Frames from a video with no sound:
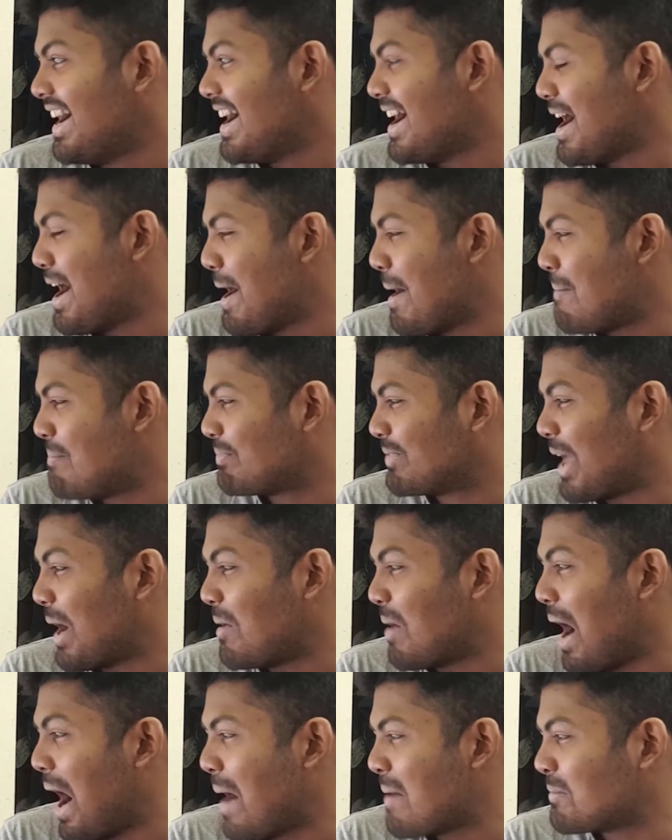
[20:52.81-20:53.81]

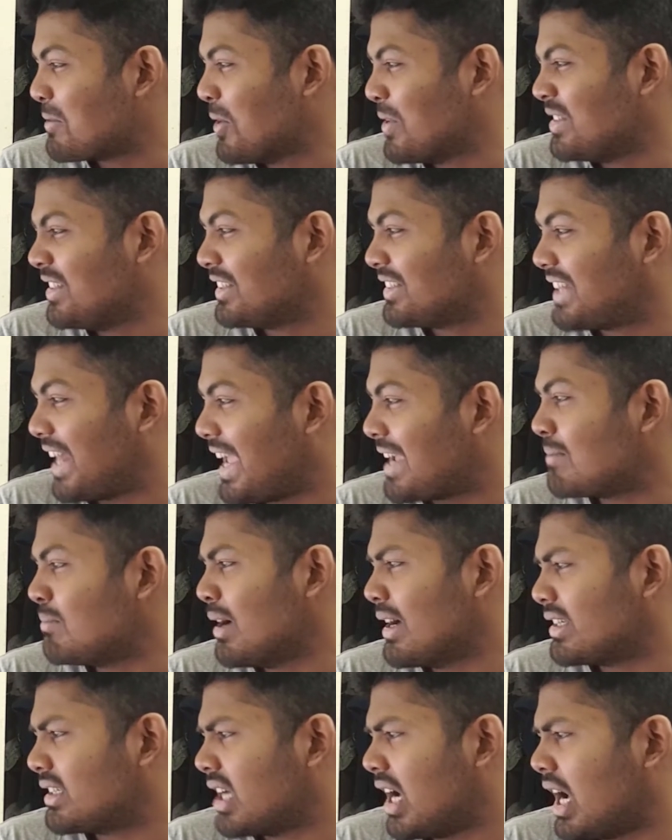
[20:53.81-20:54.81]
Now I'm going to take
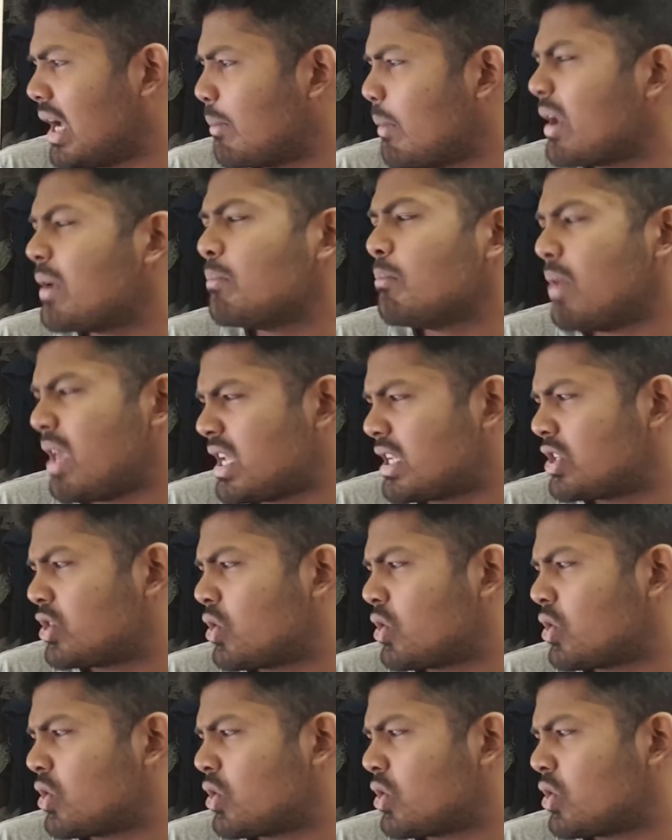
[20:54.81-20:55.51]
my time and make